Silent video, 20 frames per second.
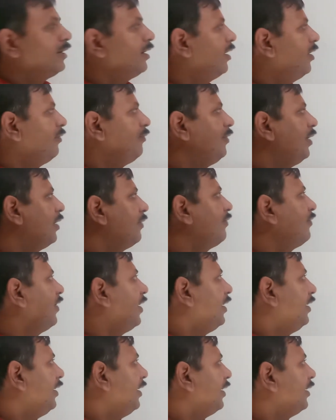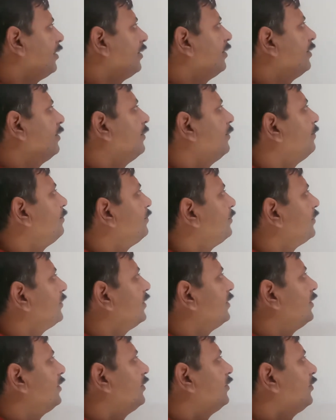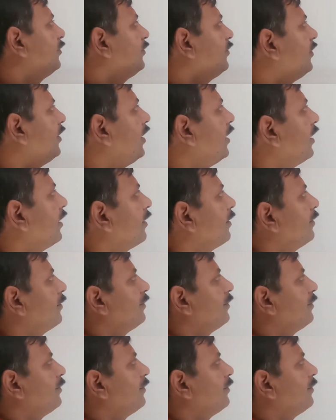How we are finding? To see here.